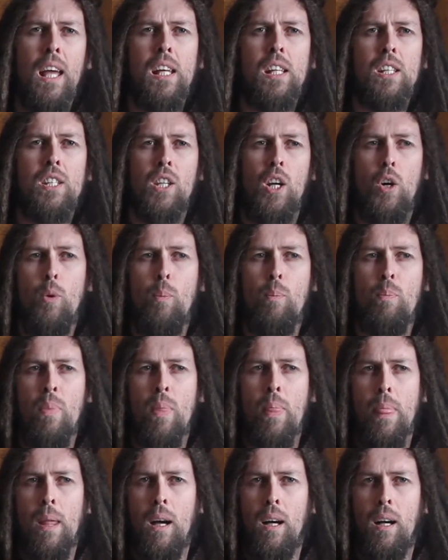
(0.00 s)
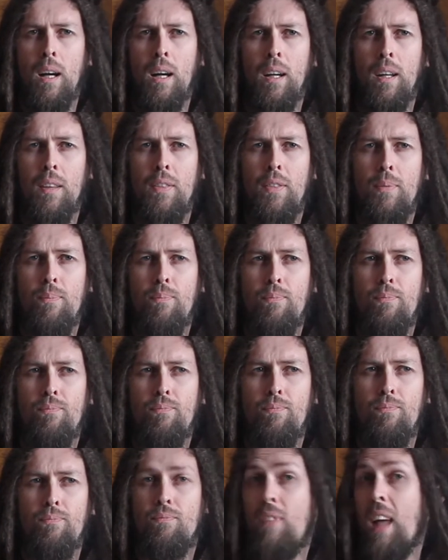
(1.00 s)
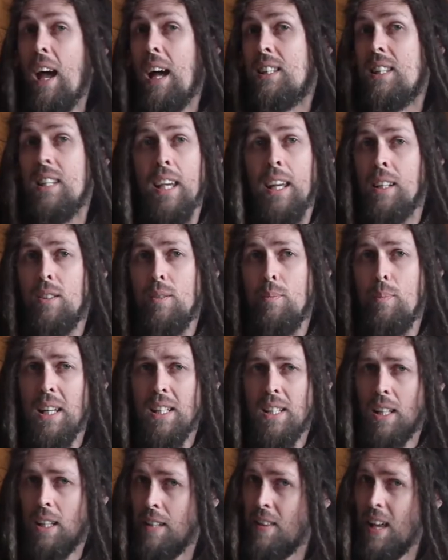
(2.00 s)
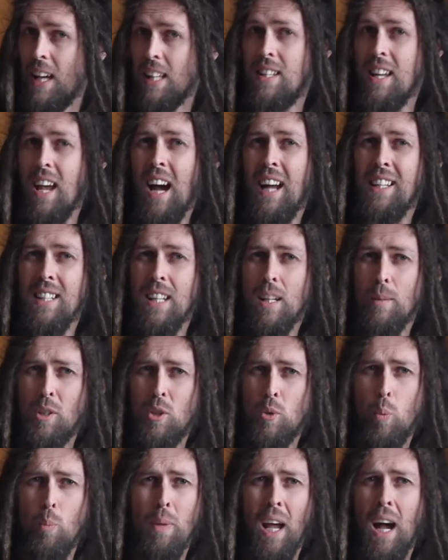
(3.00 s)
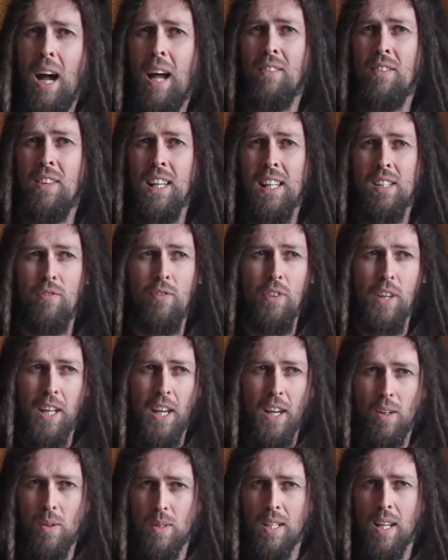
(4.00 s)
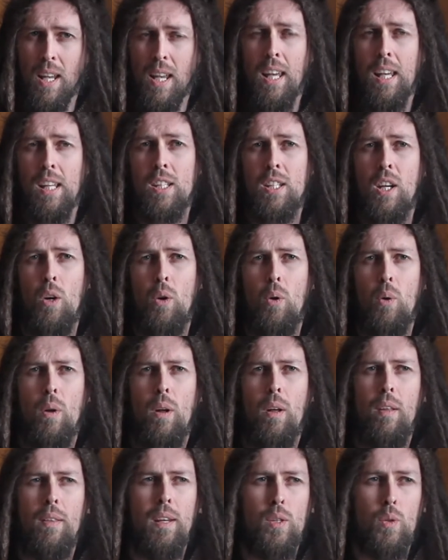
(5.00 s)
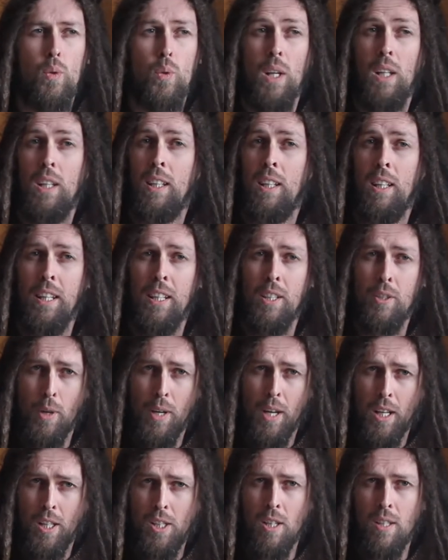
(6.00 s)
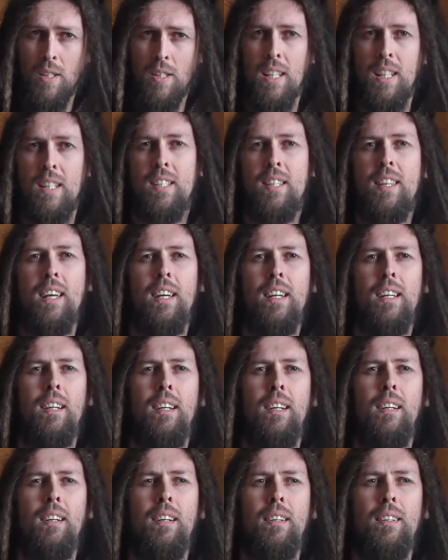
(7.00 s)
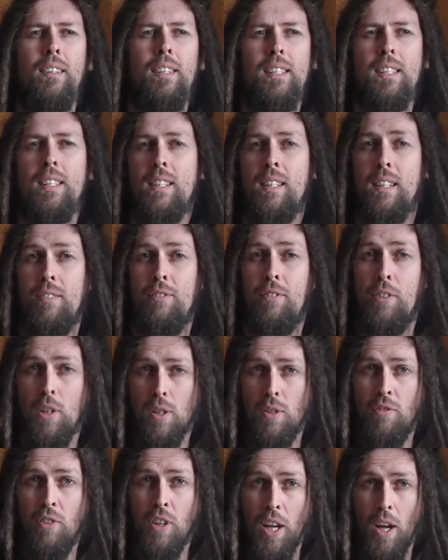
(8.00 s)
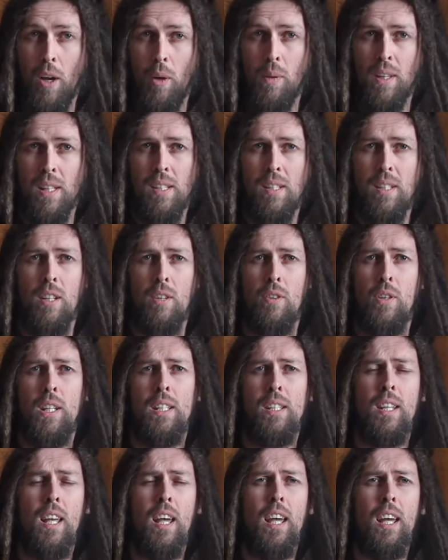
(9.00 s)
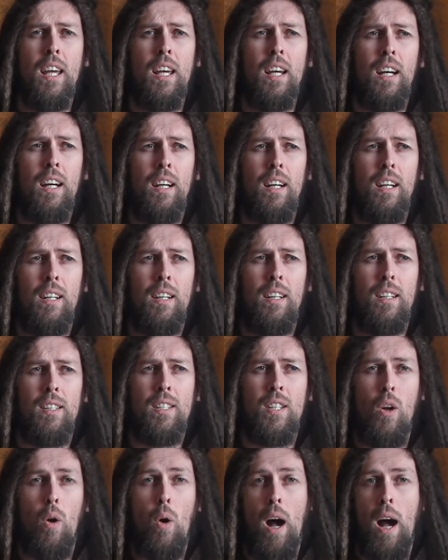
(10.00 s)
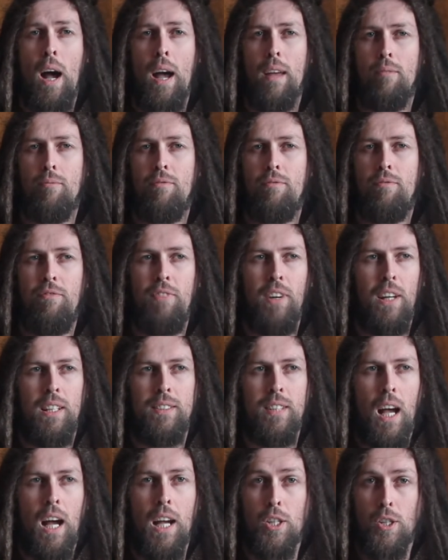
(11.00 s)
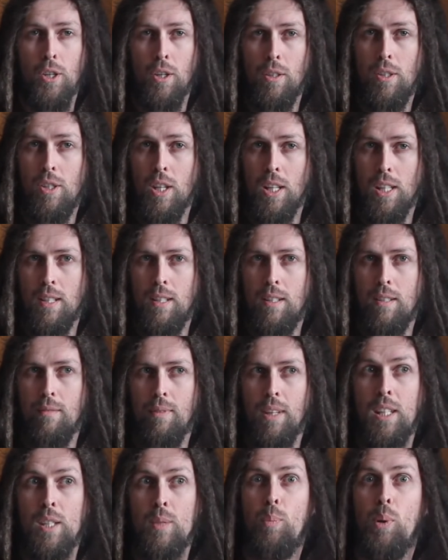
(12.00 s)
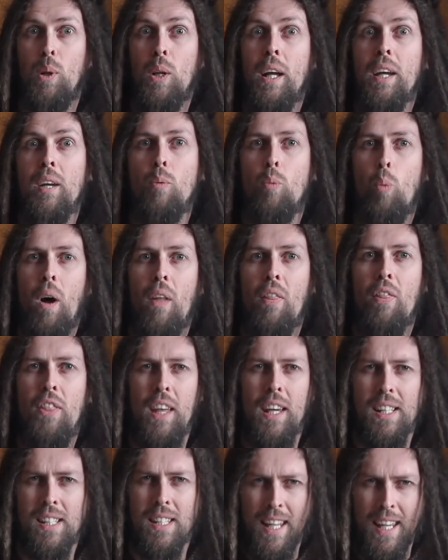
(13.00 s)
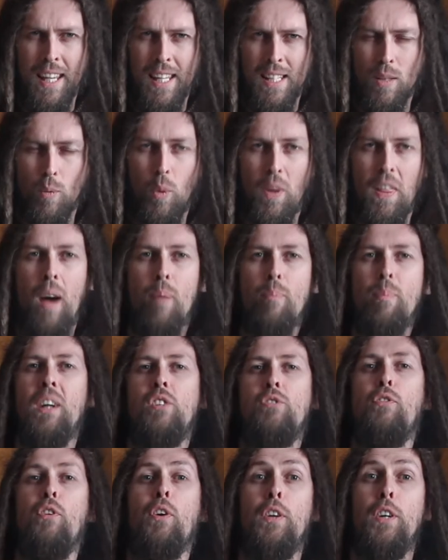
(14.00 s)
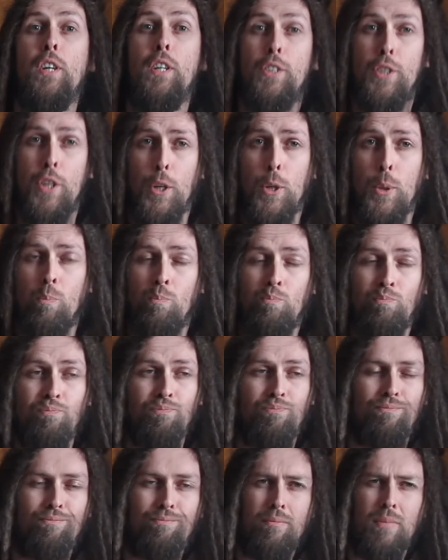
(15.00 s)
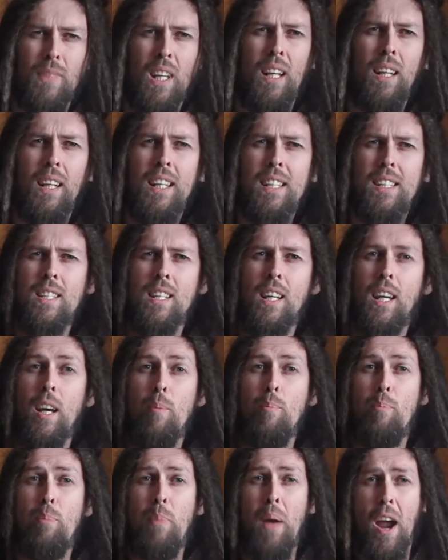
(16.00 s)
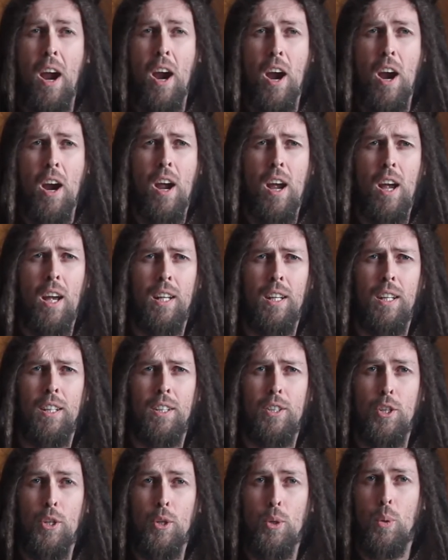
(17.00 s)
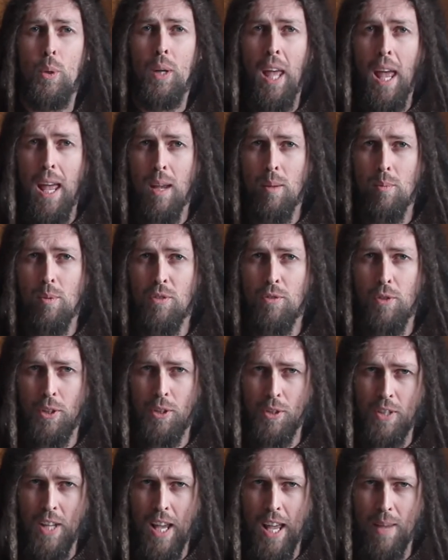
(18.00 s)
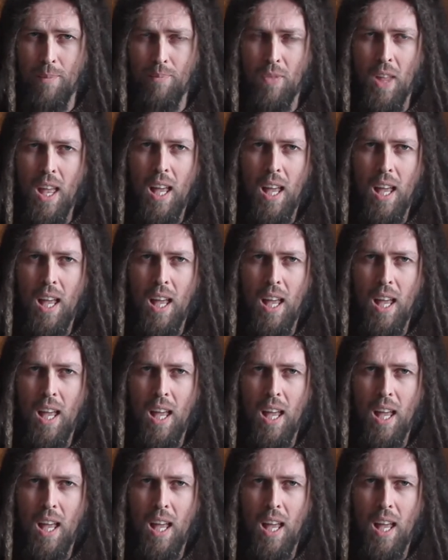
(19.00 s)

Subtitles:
So that's it, basically. That's the idea behind these videos. So this was a little introduction since this is the first video in this series. So I felt I should just explain what this is. Without much further ado, let's compare two games for today.